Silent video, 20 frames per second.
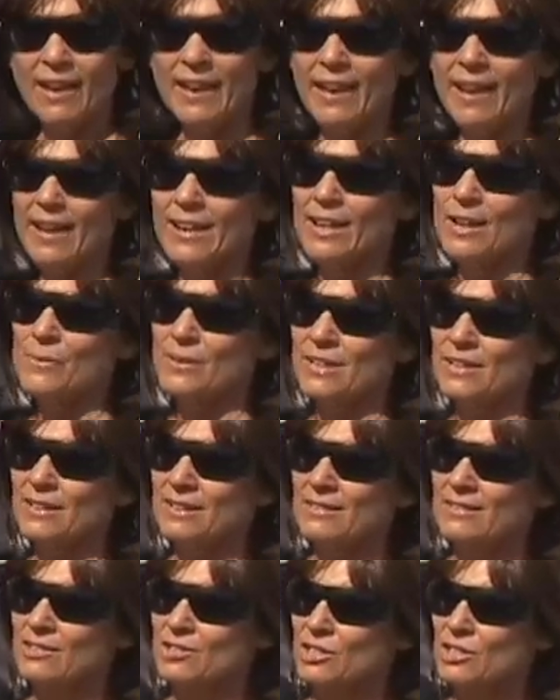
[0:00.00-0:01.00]
And I want
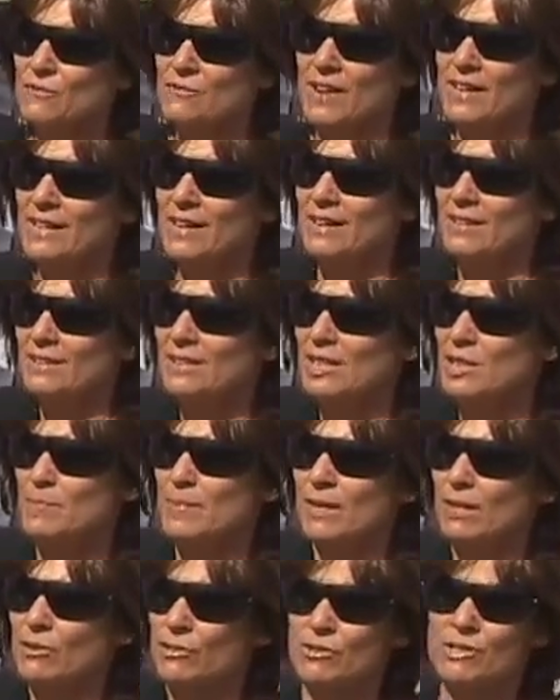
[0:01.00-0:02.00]
to just find out a little
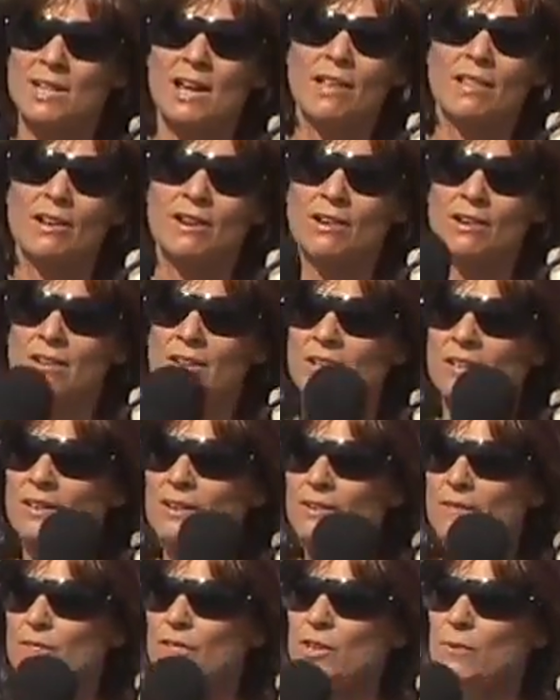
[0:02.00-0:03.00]
bit, or tell our
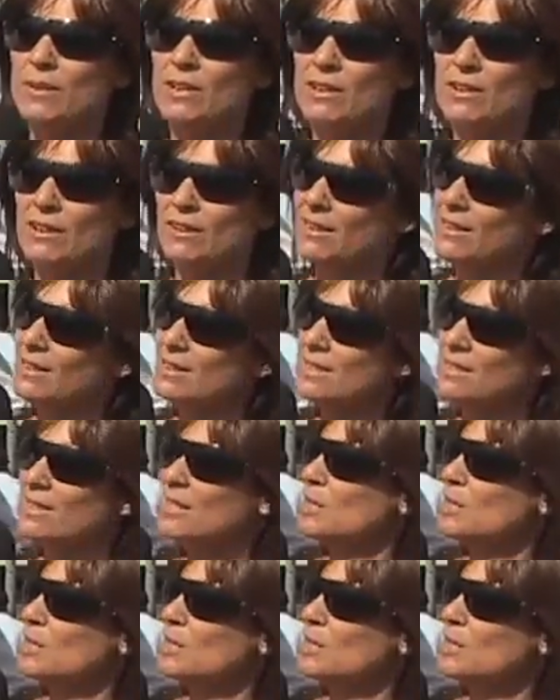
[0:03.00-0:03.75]
viewing audience a